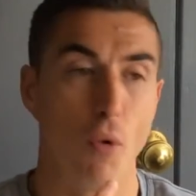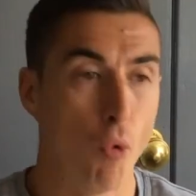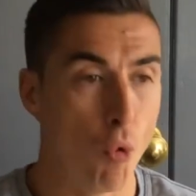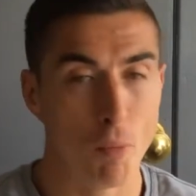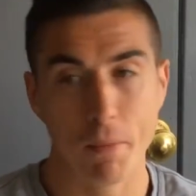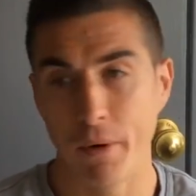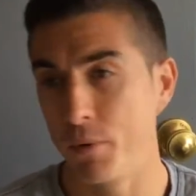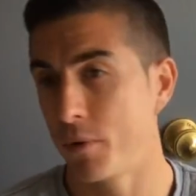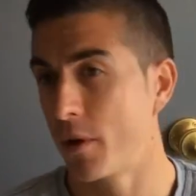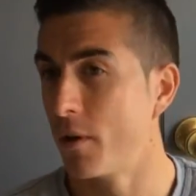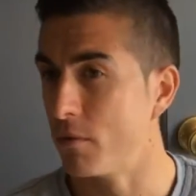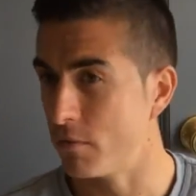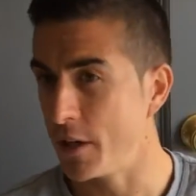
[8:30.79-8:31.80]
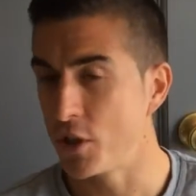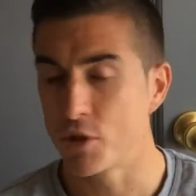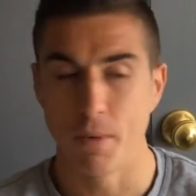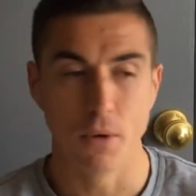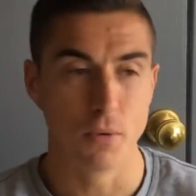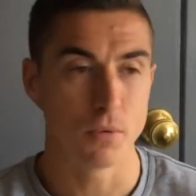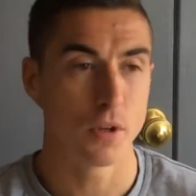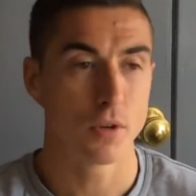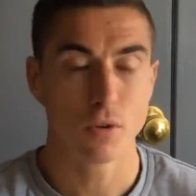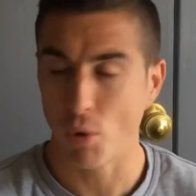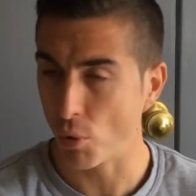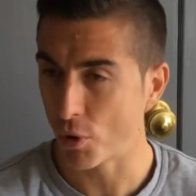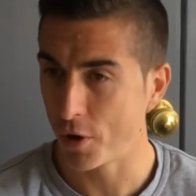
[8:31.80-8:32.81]
oat milk, rice milk,
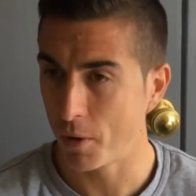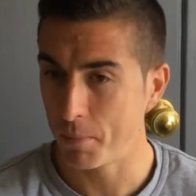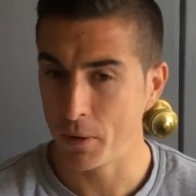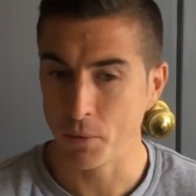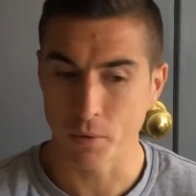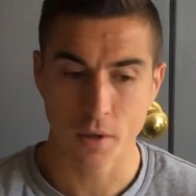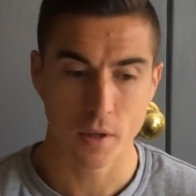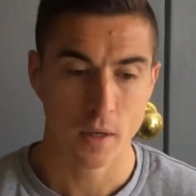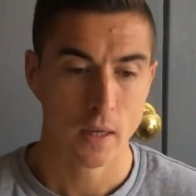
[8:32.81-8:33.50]
coconut milk.